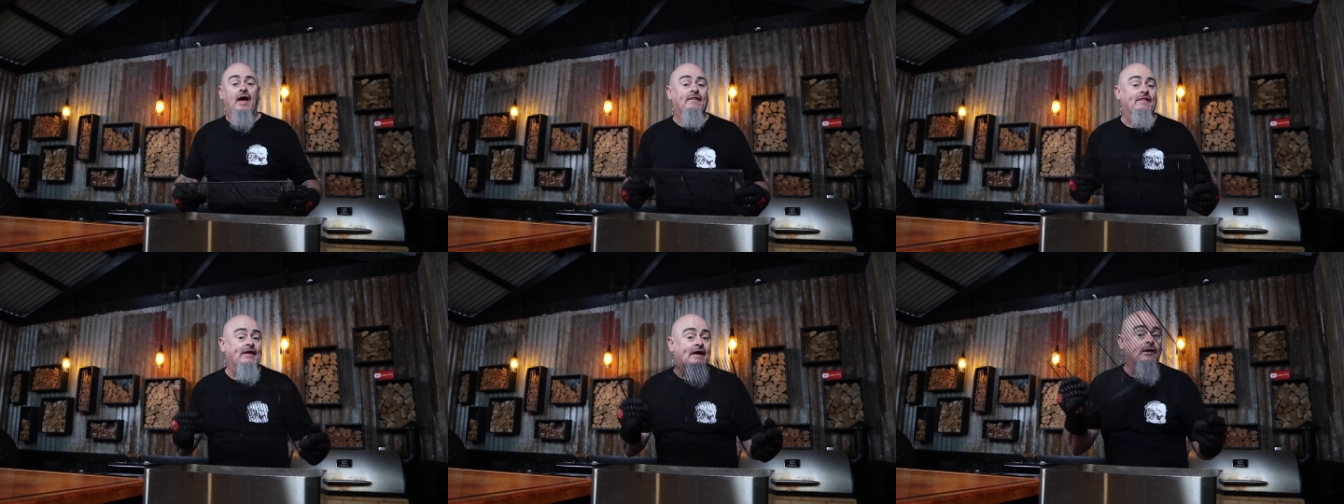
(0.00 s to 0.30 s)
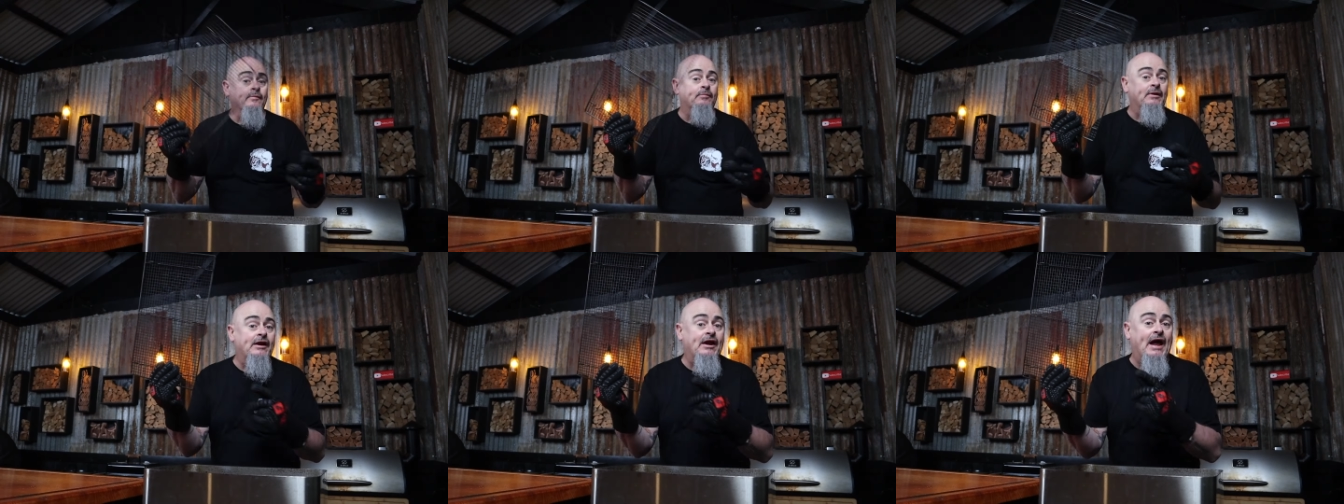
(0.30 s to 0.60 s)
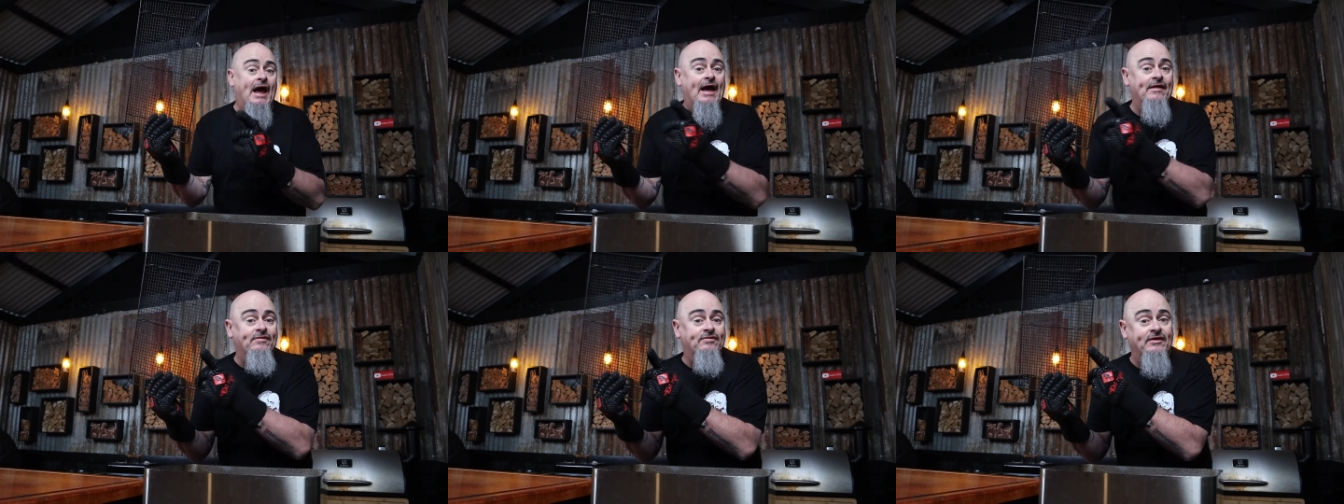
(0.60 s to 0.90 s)
And then I'm gonna
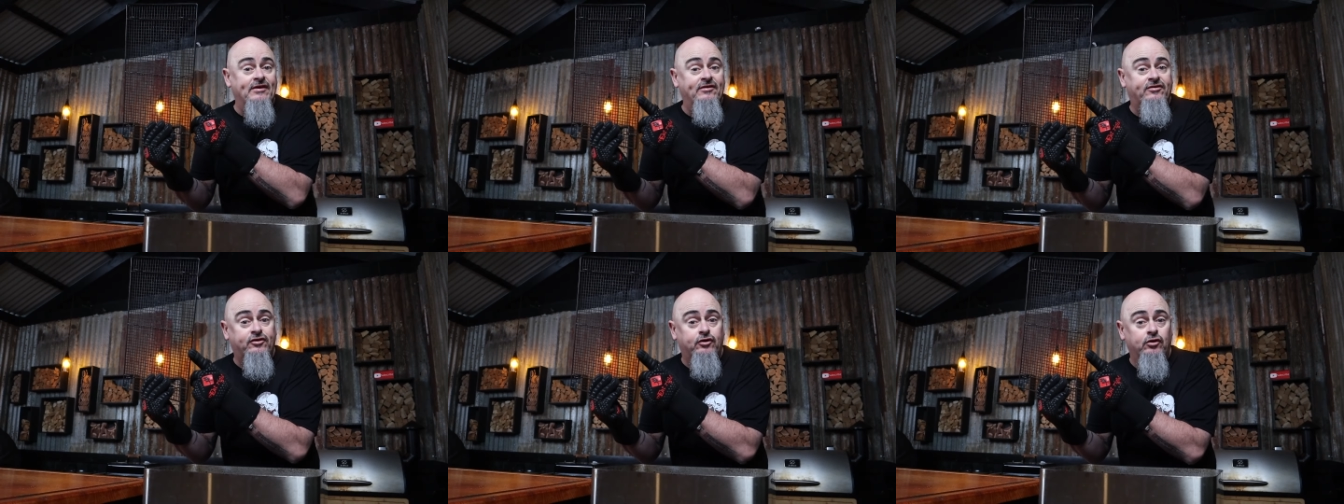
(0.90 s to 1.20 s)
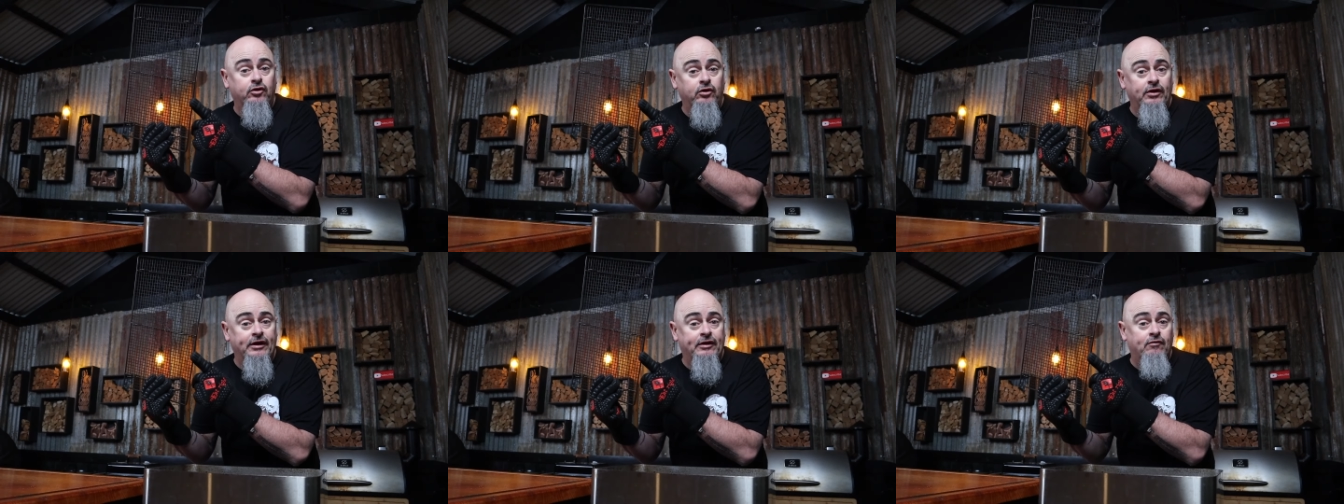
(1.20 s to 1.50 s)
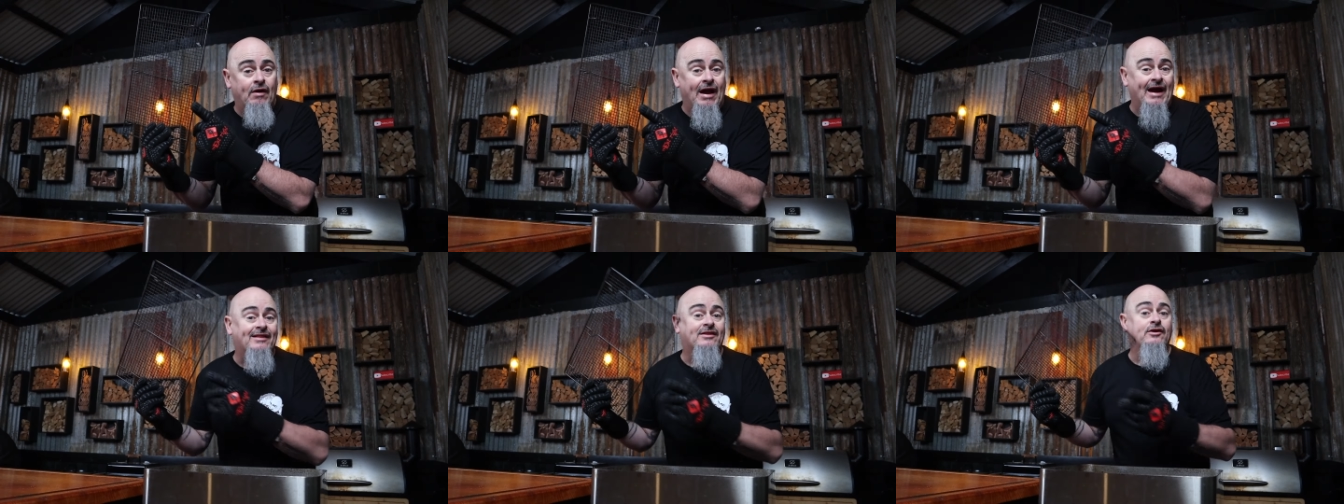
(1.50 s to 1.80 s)
add this cooling
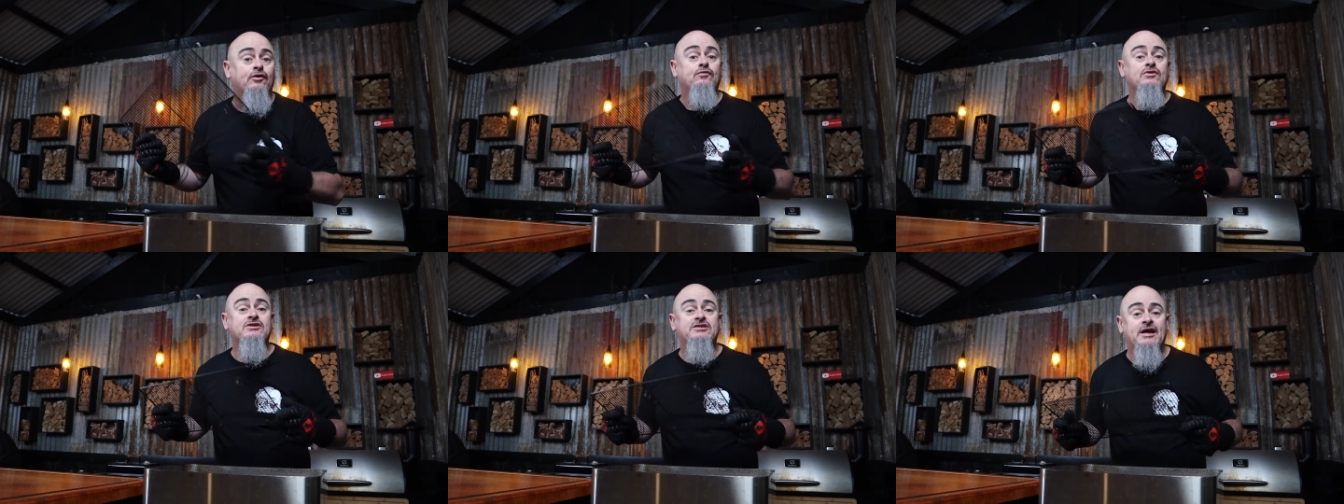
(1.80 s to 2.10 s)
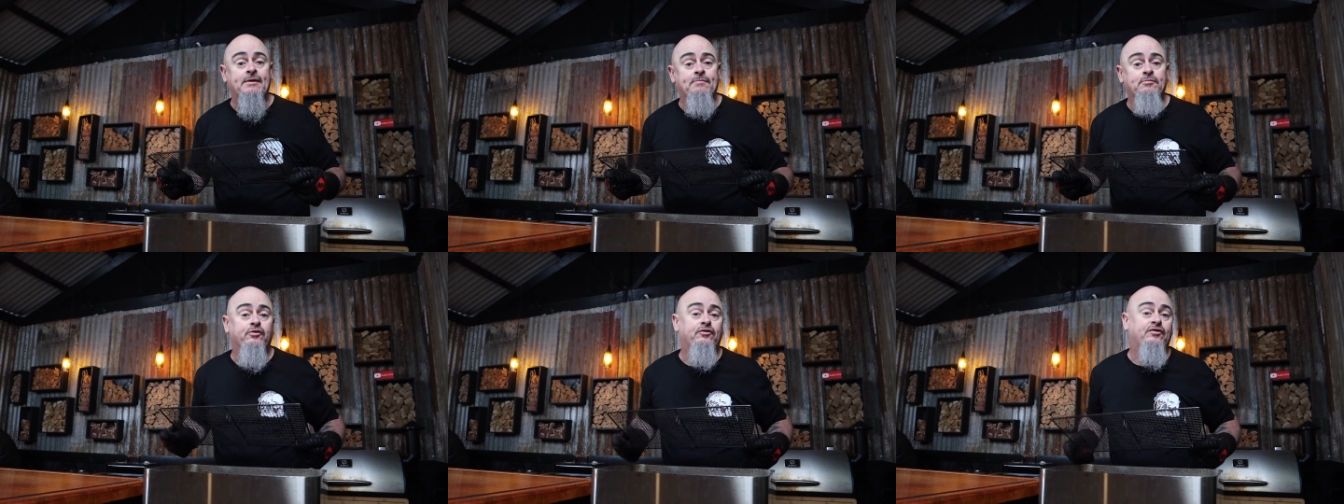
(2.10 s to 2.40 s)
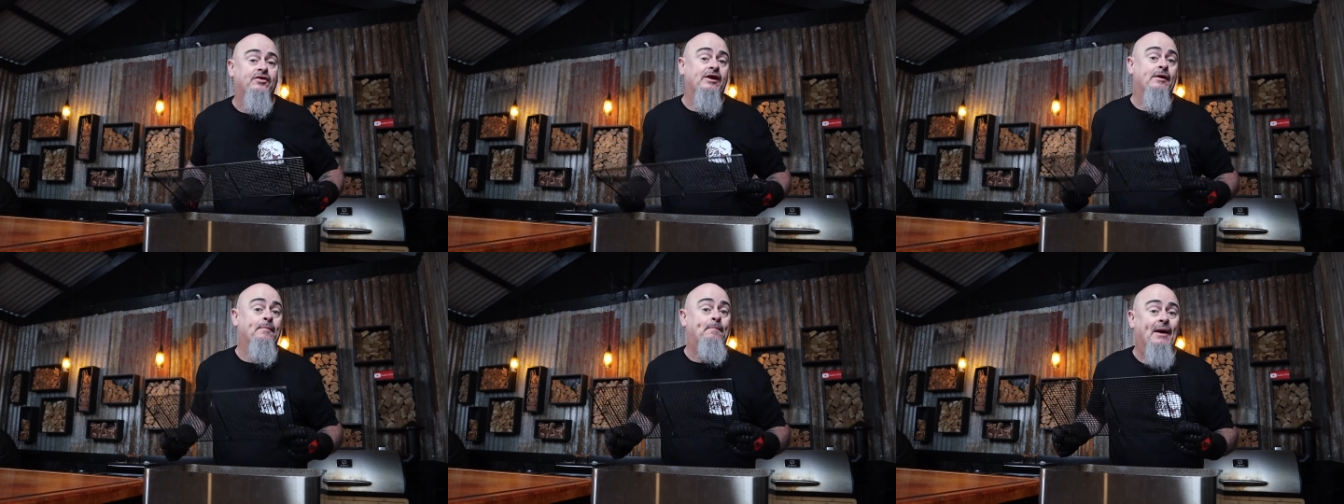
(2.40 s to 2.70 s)
rack that resembles
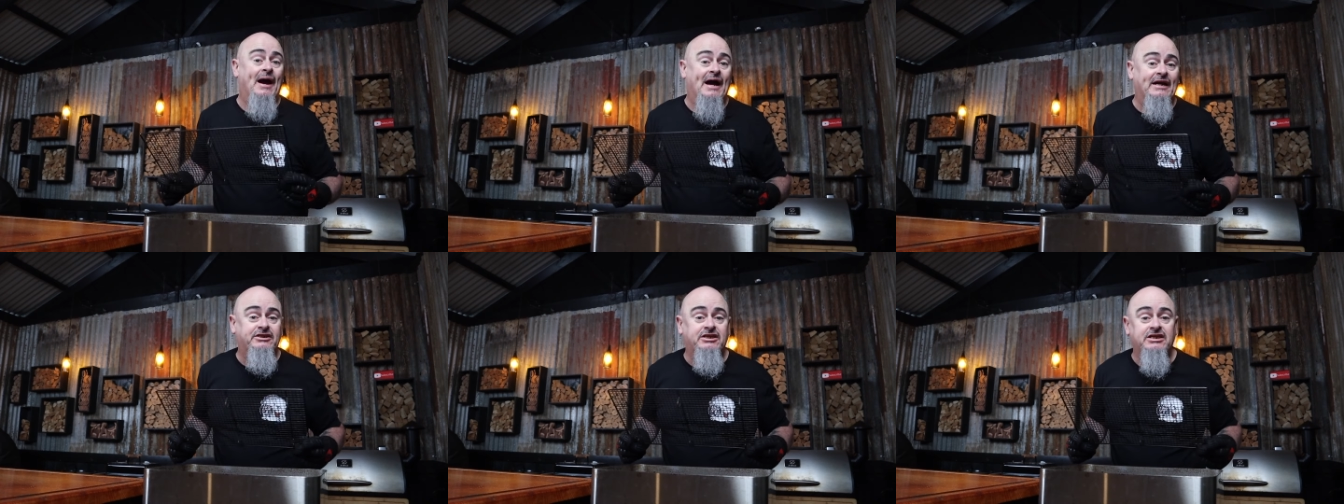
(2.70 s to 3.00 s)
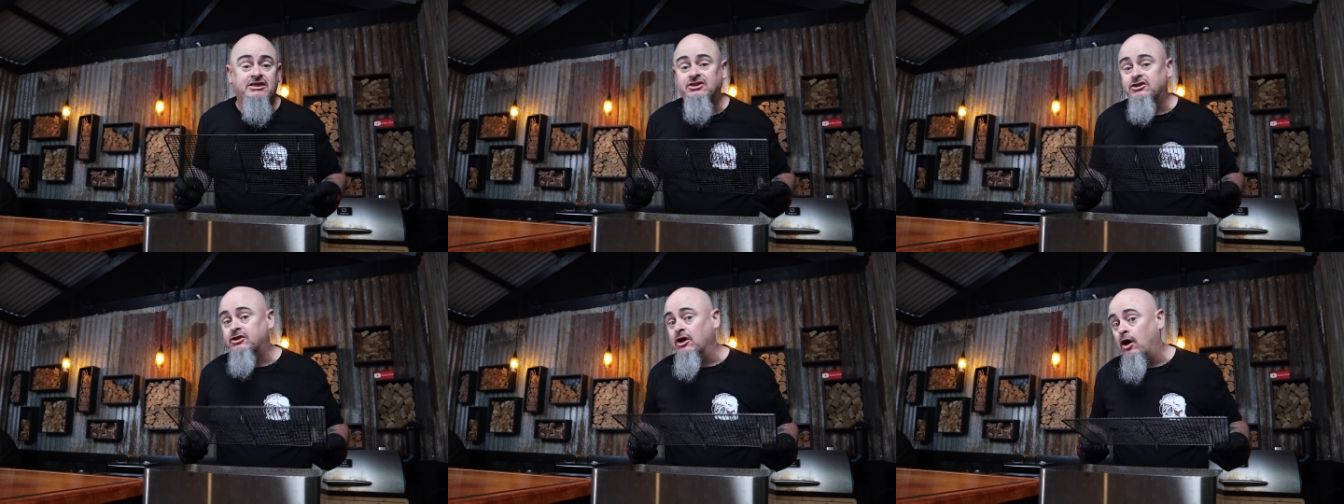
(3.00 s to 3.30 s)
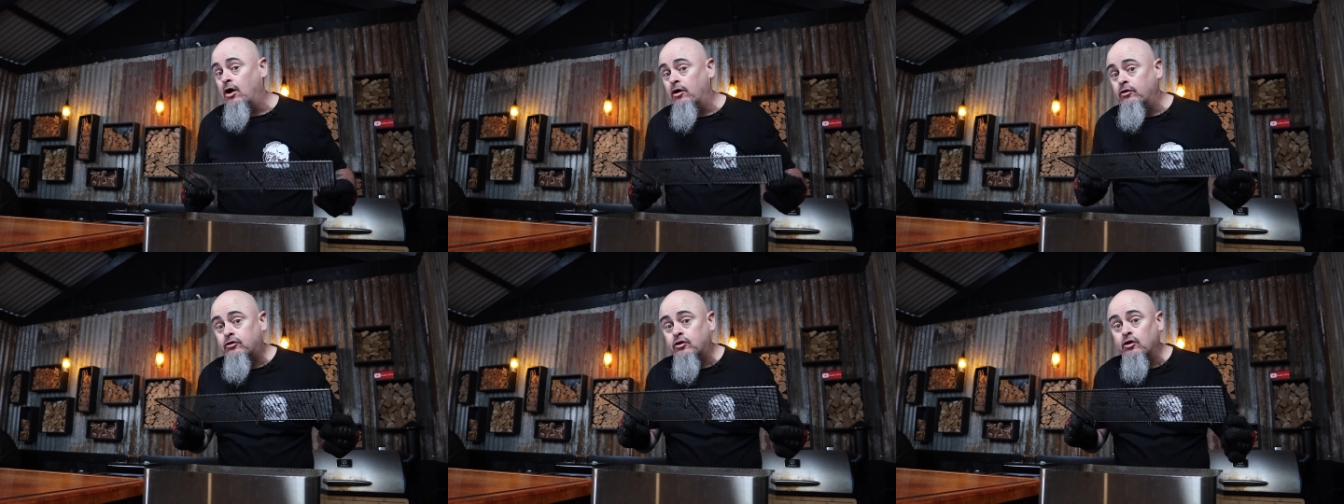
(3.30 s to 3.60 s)
an hibachi
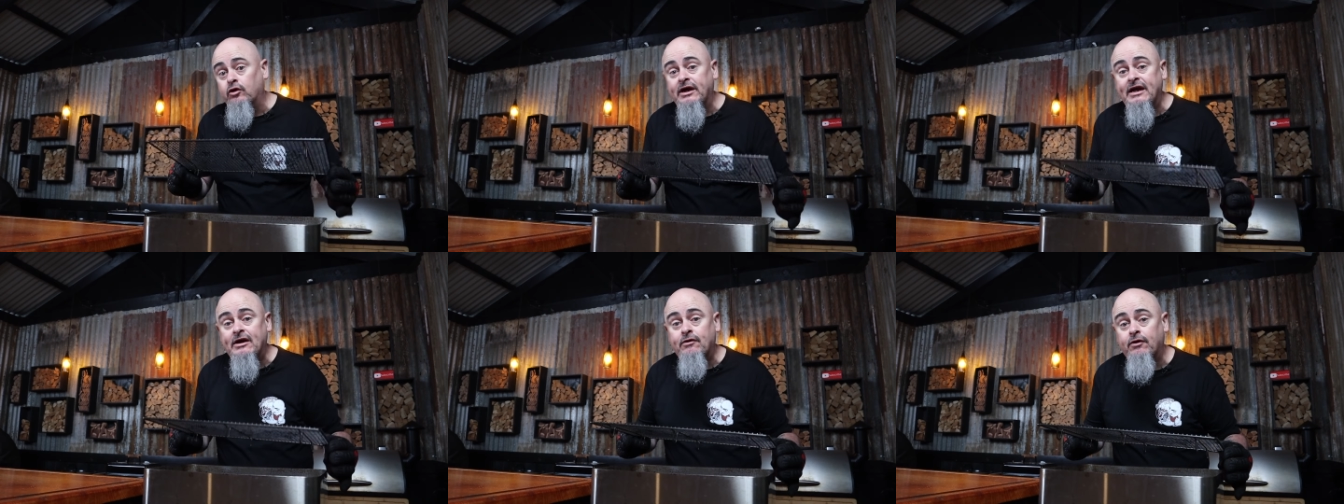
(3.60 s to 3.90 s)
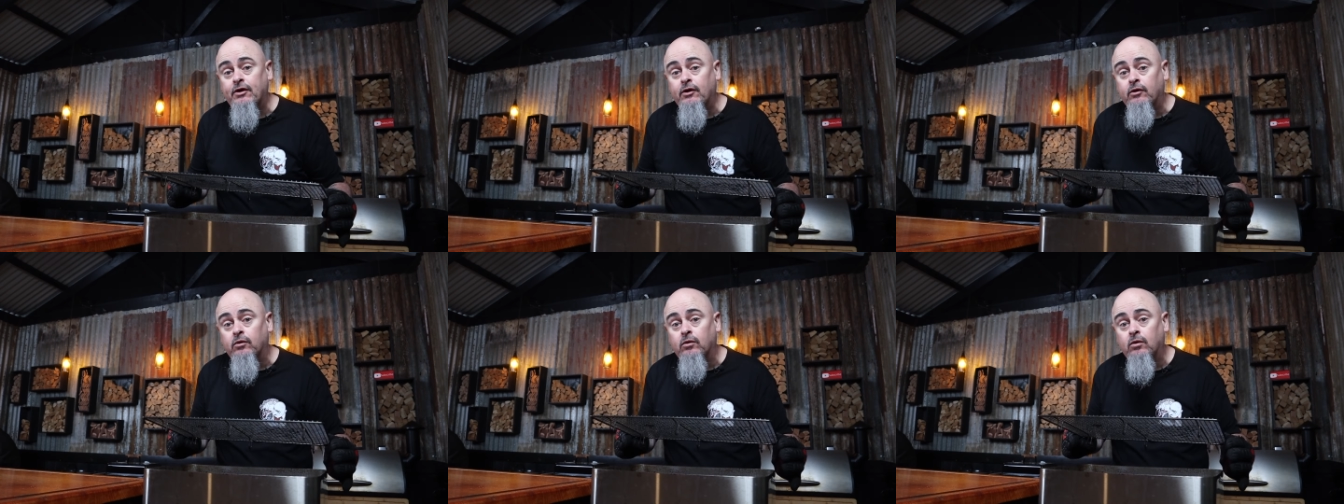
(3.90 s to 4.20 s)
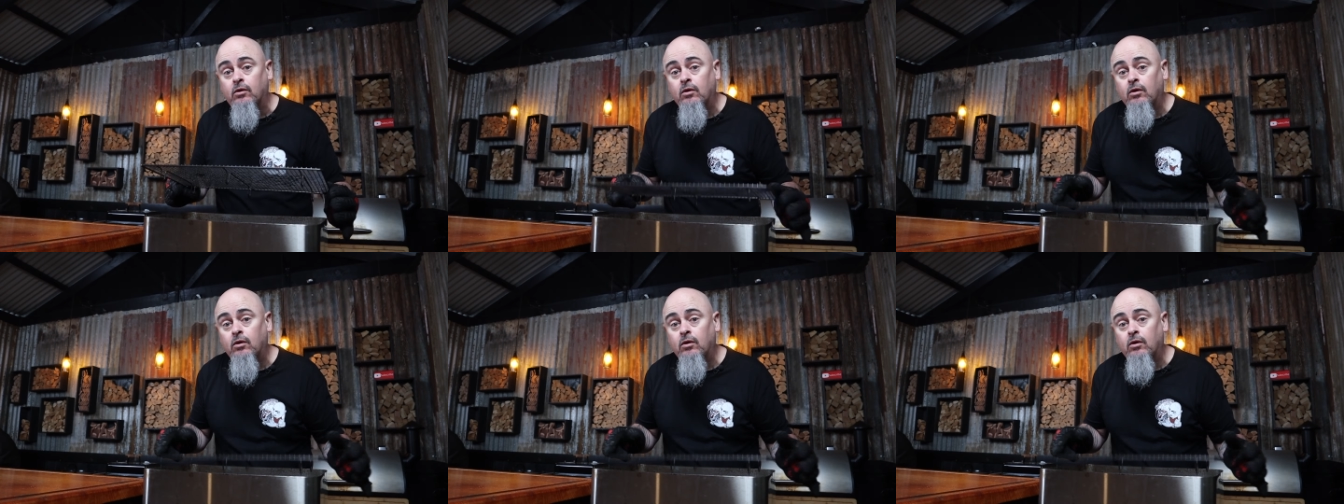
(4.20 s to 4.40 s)
style cooking grill.